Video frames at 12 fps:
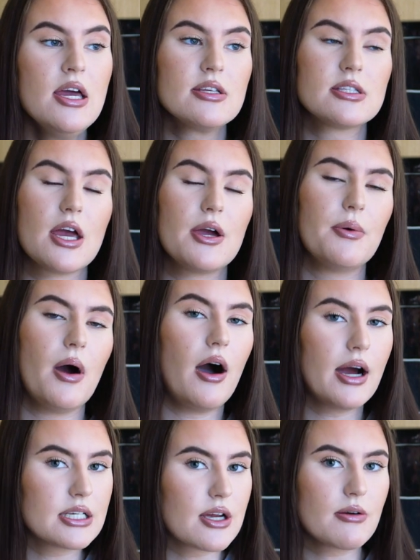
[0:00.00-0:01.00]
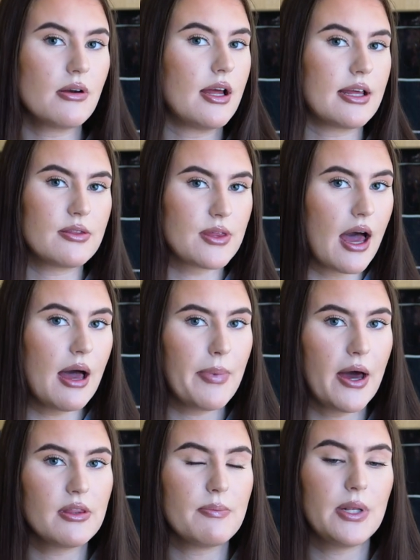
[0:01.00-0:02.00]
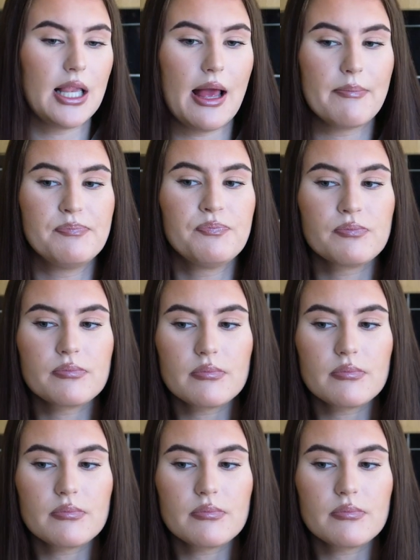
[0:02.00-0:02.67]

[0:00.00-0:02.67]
So I don't like that about the plan,